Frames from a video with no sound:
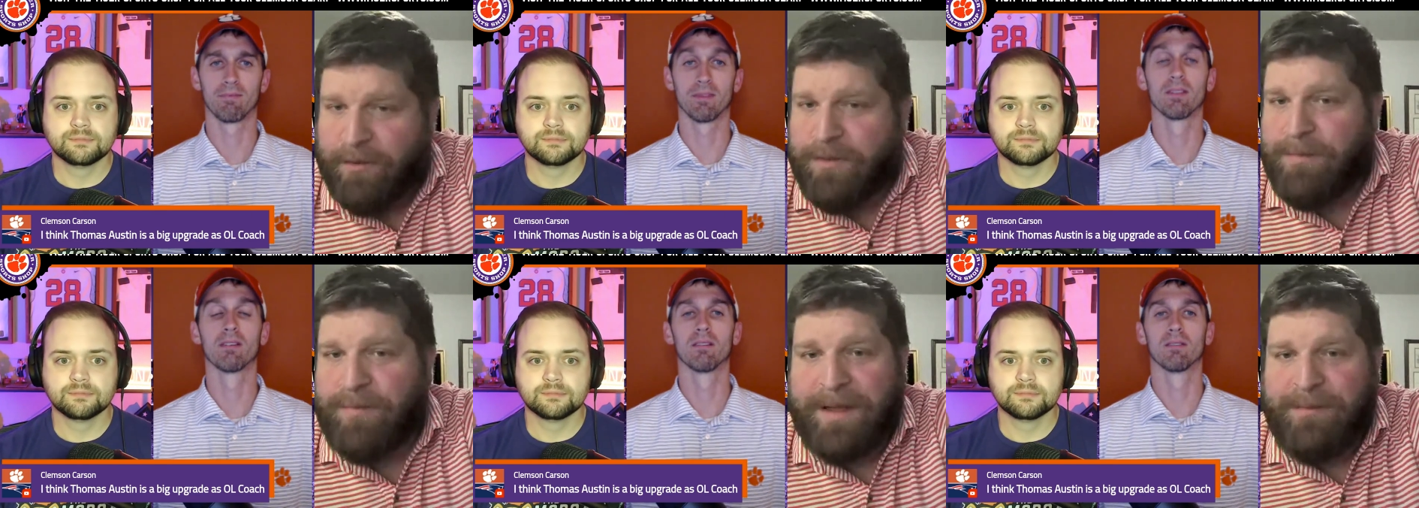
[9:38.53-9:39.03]
Speaker 1: who they
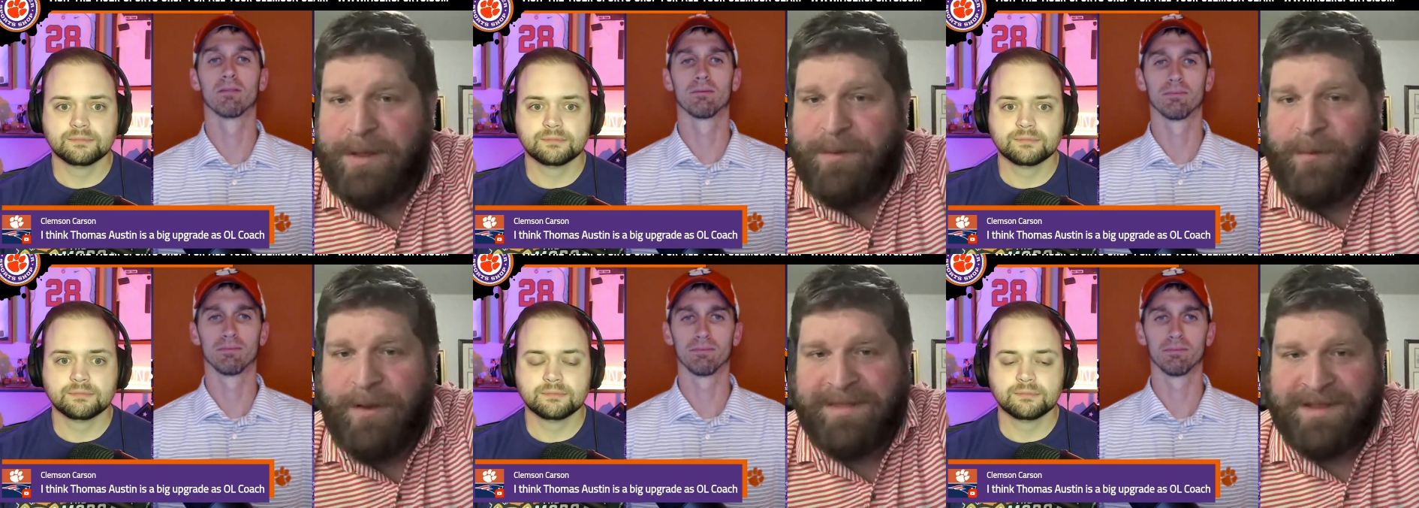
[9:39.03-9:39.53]
play week
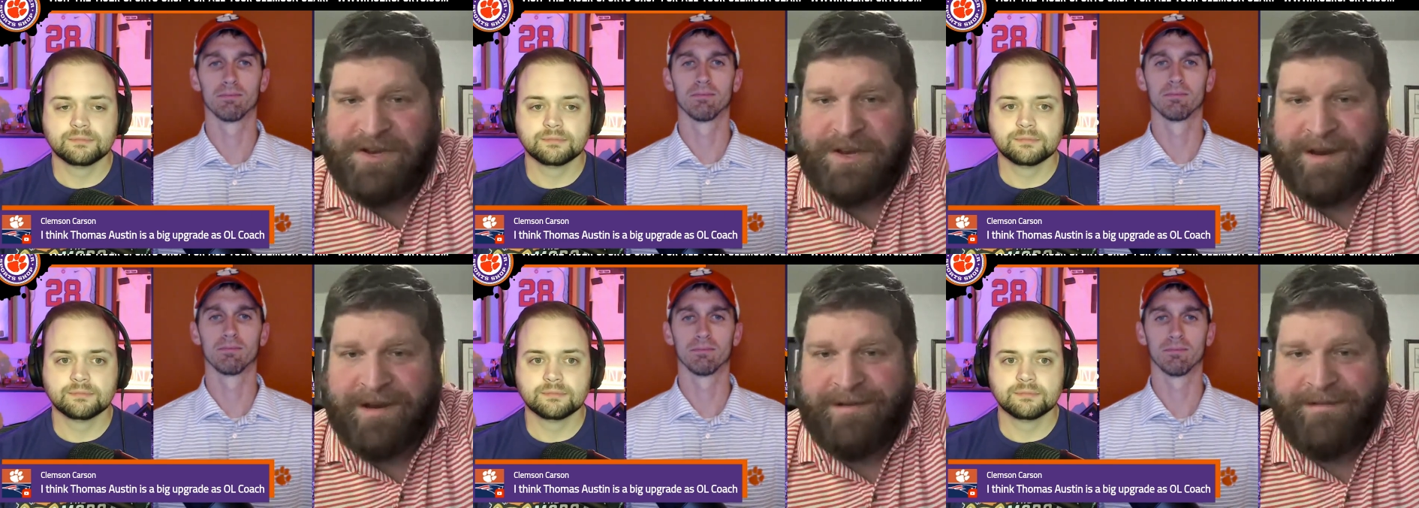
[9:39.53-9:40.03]
one this
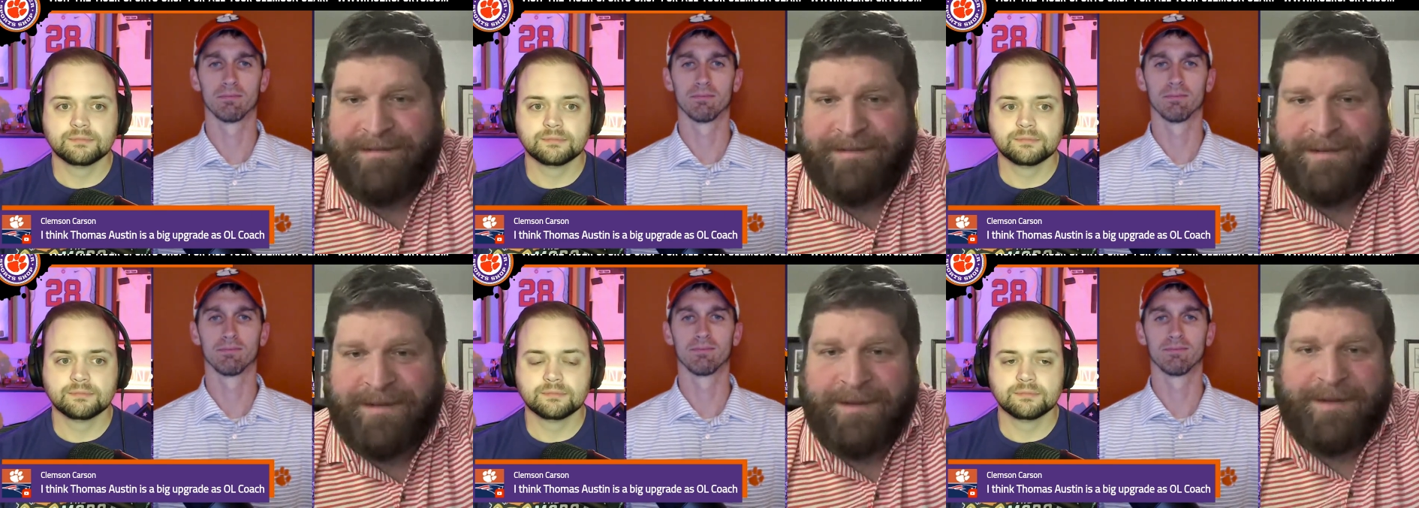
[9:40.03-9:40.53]
year?
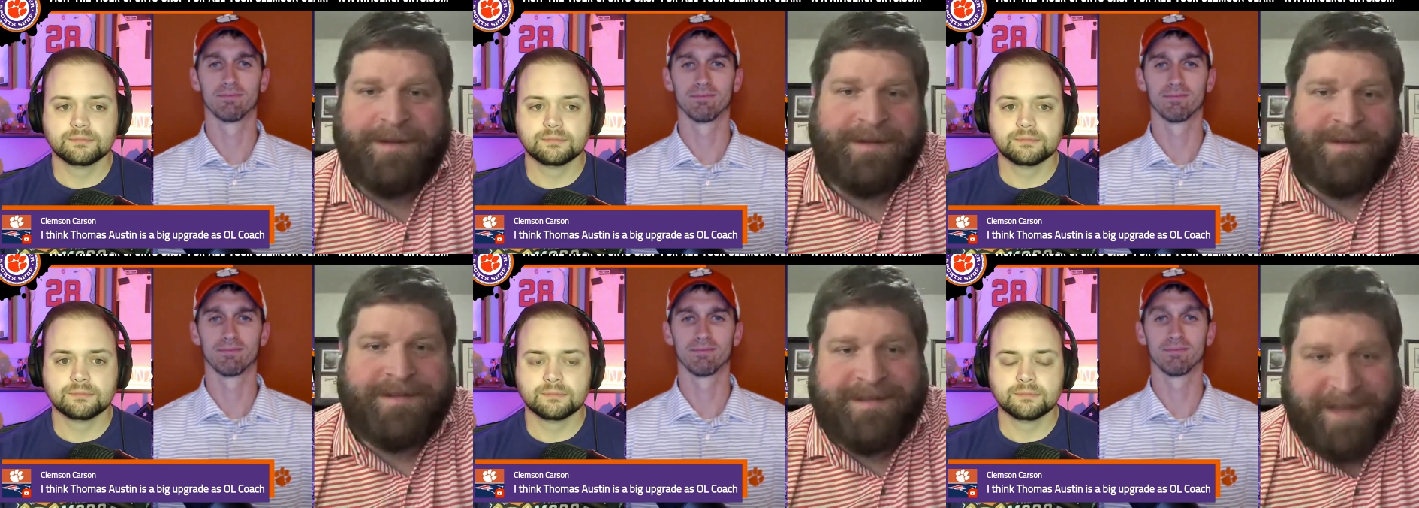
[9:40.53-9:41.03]

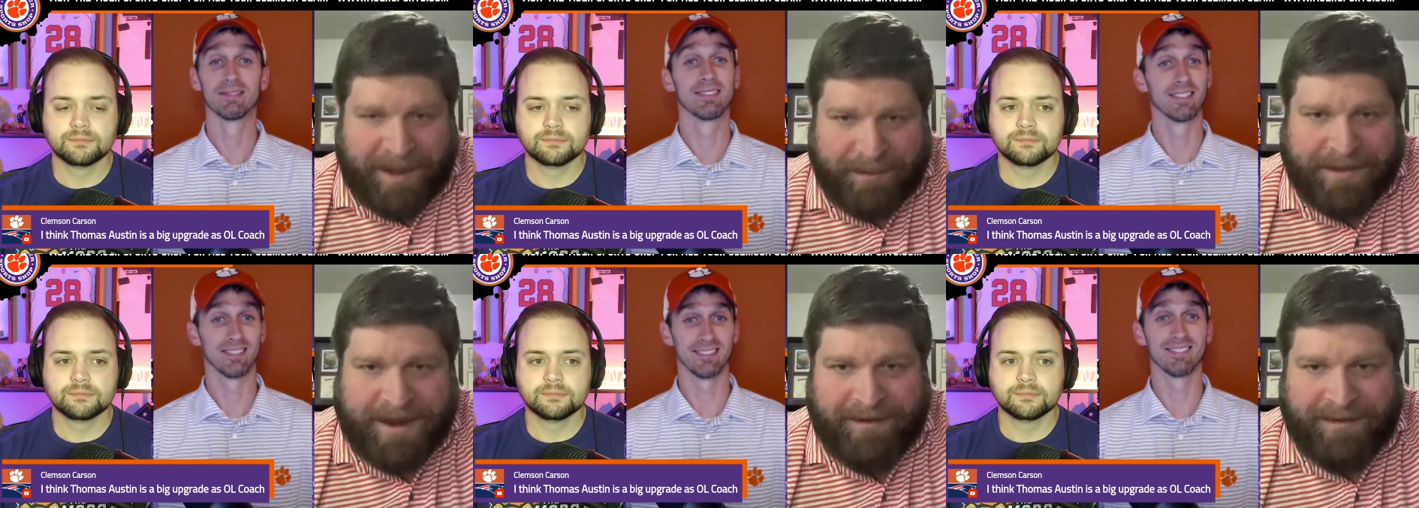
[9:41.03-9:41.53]
South
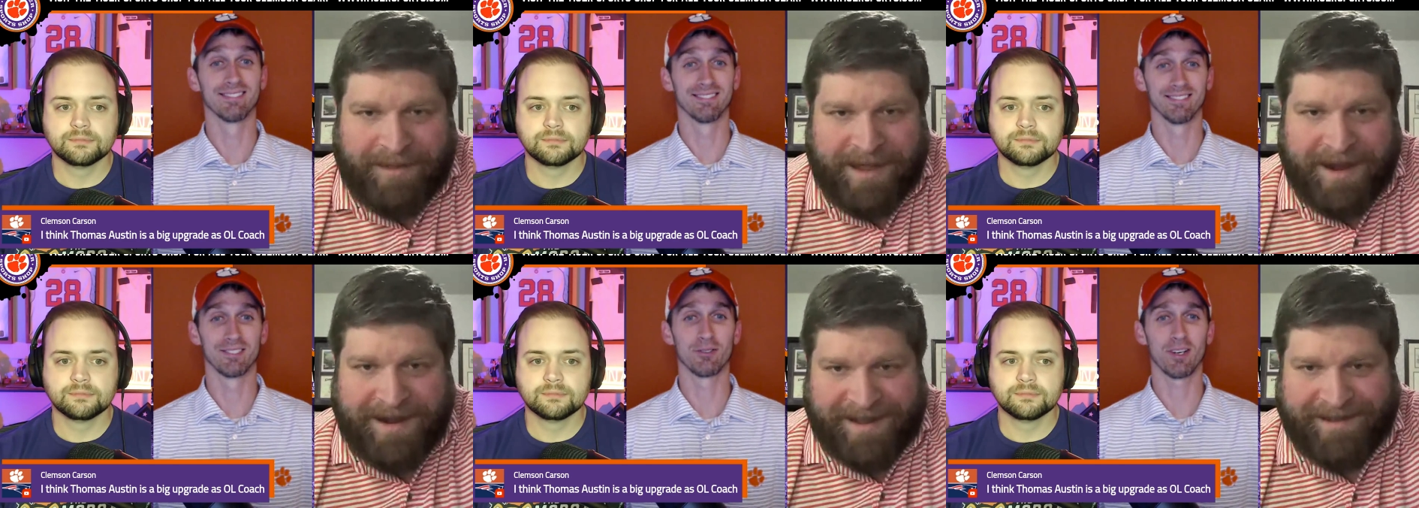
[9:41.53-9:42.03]

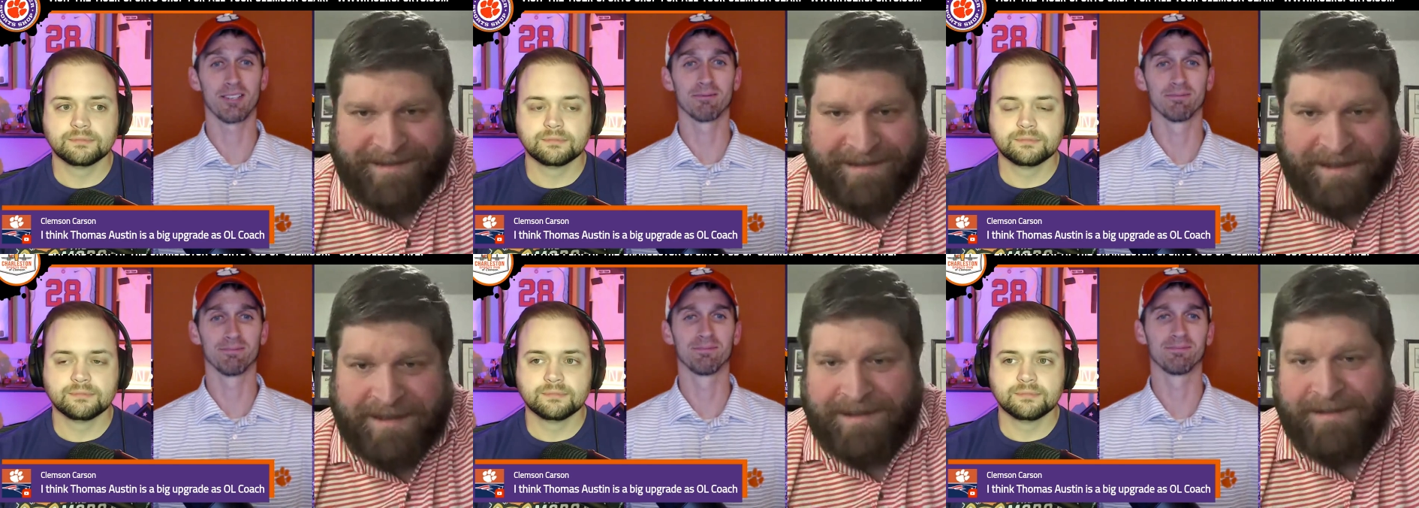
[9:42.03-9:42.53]
Carolina. Right.
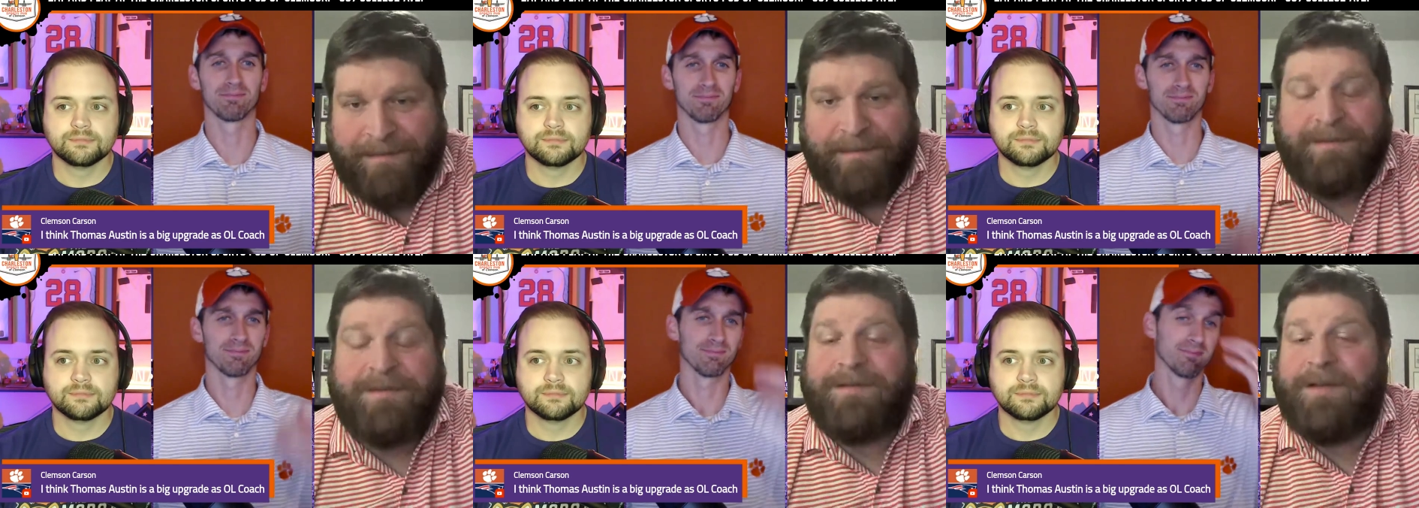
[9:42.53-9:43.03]

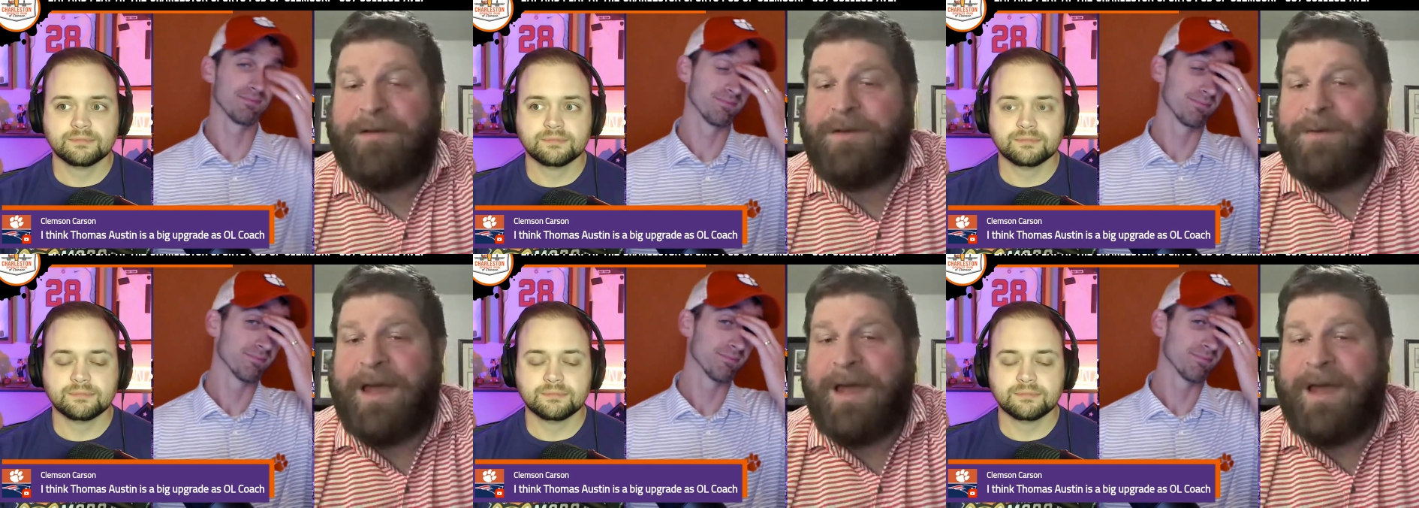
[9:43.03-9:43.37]
So you